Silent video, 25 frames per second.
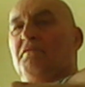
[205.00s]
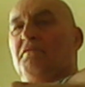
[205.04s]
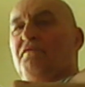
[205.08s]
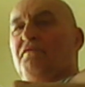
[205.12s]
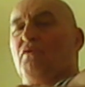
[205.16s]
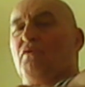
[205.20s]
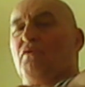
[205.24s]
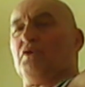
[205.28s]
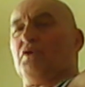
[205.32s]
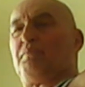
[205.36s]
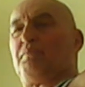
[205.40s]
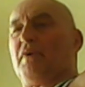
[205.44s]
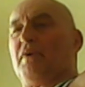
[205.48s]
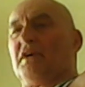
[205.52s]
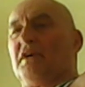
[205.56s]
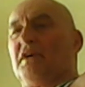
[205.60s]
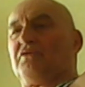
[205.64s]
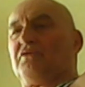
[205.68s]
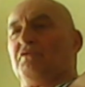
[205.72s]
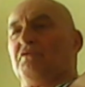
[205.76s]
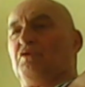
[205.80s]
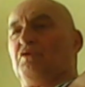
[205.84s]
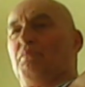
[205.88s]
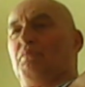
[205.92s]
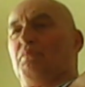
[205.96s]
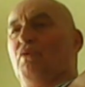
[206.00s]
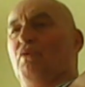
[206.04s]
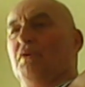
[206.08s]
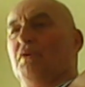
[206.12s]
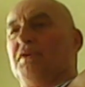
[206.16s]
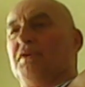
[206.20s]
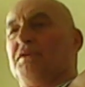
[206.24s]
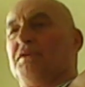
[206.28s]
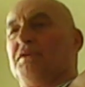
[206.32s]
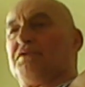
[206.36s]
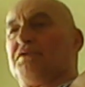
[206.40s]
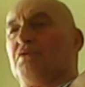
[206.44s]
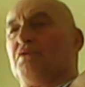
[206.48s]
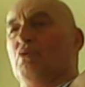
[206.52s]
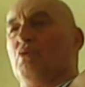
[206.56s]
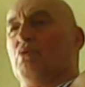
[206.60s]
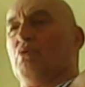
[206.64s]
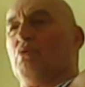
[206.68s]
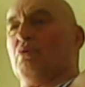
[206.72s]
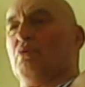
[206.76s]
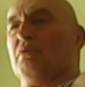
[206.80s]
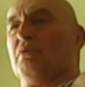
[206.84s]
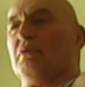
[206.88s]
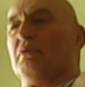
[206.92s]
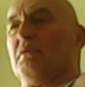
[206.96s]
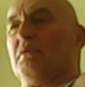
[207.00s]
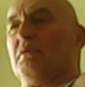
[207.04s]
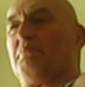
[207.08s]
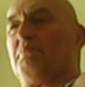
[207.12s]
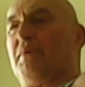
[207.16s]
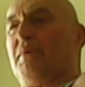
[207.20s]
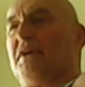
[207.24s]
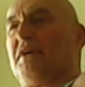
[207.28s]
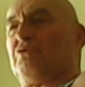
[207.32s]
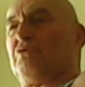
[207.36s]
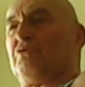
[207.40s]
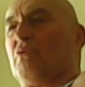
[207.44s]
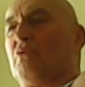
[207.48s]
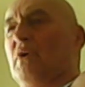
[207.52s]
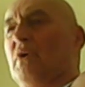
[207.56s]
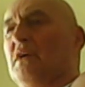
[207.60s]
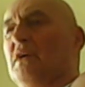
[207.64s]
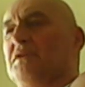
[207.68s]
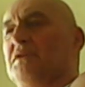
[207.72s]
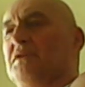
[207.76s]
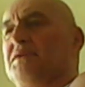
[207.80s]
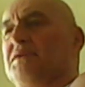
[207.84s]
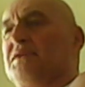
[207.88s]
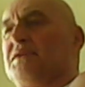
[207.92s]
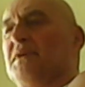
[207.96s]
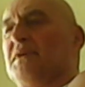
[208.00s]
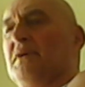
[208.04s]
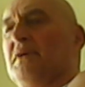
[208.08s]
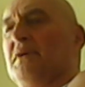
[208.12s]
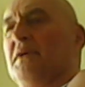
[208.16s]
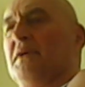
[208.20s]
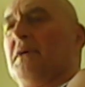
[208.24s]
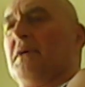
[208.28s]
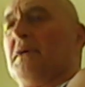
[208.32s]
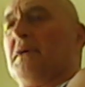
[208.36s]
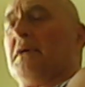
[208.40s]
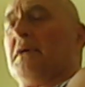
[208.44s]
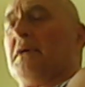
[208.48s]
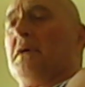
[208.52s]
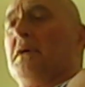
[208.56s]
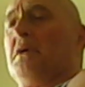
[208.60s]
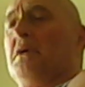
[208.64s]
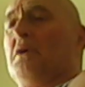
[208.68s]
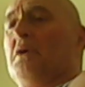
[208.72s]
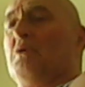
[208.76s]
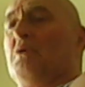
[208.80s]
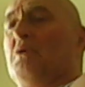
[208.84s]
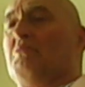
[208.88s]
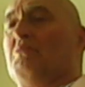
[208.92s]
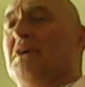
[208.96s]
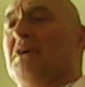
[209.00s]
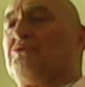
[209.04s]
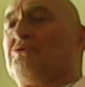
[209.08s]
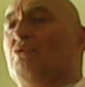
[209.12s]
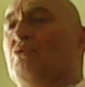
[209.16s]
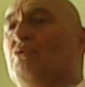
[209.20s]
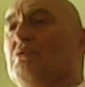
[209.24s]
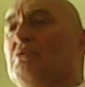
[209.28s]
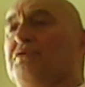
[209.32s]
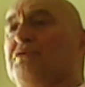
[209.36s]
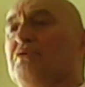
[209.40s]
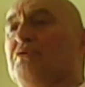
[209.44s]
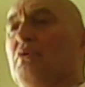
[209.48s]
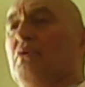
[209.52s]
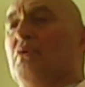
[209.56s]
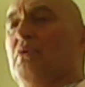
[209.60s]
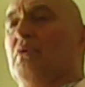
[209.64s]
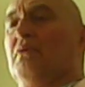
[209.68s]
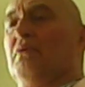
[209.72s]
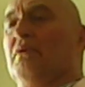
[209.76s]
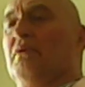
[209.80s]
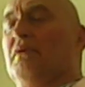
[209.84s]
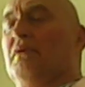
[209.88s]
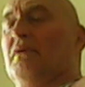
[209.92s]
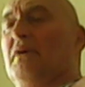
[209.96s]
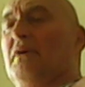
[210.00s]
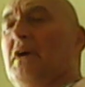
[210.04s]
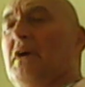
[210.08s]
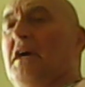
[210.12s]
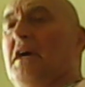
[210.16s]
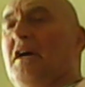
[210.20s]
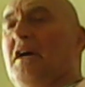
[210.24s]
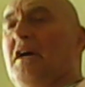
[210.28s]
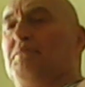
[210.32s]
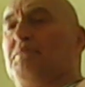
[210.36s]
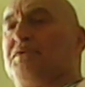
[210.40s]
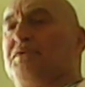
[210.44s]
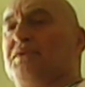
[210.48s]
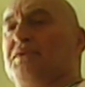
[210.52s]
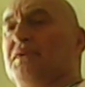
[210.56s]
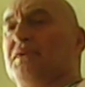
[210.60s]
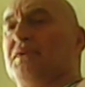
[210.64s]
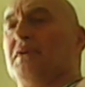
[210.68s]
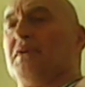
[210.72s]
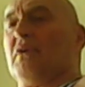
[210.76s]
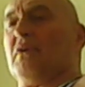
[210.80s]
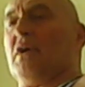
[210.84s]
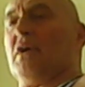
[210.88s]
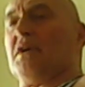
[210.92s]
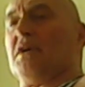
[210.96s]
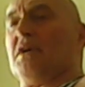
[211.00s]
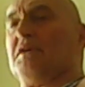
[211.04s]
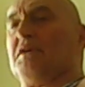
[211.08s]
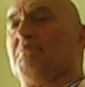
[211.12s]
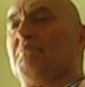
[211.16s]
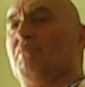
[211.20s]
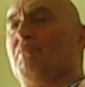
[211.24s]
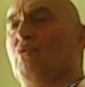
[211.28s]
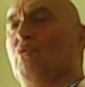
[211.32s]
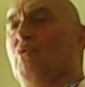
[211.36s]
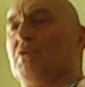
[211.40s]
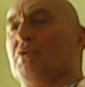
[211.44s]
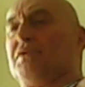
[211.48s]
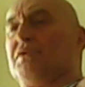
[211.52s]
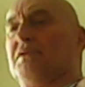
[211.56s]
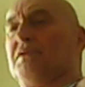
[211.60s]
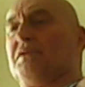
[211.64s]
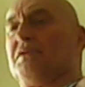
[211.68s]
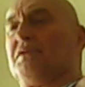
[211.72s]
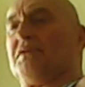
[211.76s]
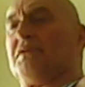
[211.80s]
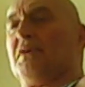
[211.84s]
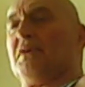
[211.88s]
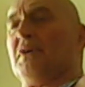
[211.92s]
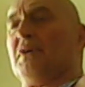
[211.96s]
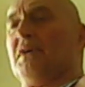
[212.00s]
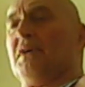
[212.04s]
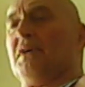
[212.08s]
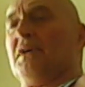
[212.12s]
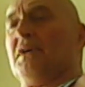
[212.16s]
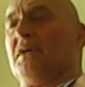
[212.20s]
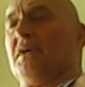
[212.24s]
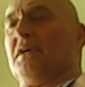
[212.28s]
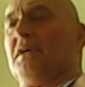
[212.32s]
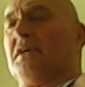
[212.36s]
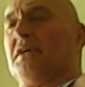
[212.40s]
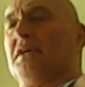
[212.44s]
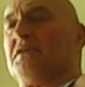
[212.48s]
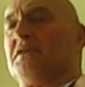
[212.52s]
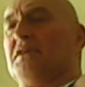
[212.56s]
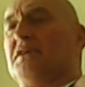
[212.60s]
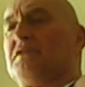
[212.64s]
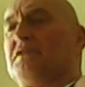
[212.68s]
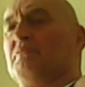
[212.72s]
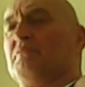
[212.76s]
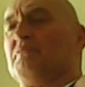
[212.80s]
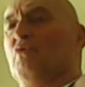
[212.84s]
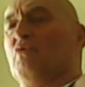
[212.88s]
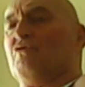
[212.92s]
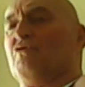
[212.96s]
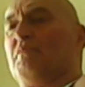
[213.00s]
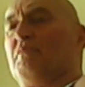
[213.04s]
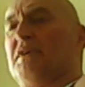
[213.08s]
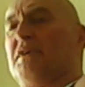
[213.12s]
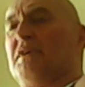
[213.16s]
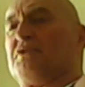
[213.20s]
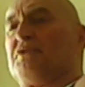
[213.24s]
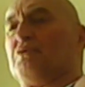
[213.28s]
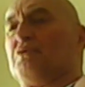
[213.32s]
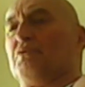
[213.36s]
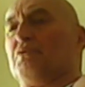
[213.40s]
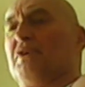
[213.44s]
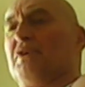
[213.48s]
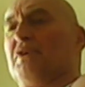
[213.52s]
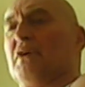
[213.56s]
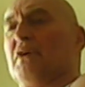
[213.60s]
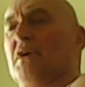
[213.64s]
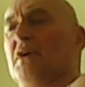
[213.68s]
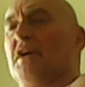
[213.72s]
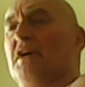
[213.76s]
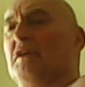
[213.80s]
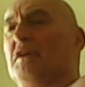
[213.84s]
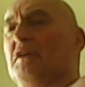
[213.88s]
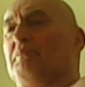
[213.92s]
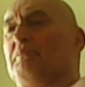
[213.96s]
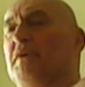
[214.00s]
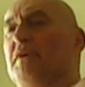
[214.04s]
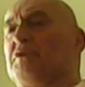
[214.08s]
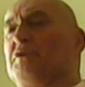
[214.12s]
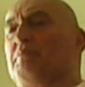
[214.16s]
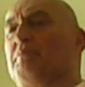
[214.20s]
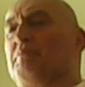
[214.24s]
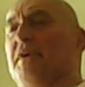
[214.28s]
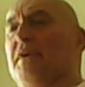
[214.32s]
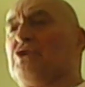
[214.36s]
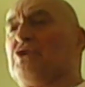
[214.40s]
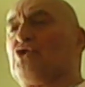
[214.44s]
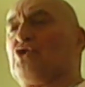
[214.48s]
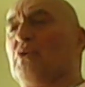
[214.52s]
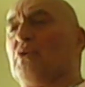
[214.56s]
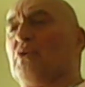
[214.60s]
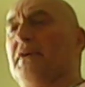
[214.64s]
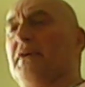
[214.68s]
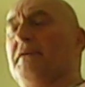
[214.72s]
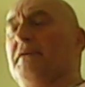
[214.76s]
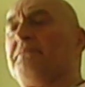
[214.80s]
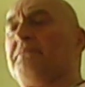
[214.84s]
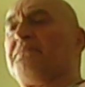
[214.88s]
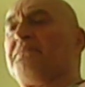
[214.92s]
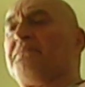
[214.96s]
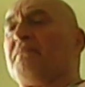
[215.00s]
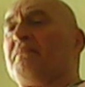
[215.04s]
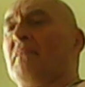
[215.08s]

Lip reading: front part of the body, so pectoralis, but also abs are important in this movement, so they are helping especially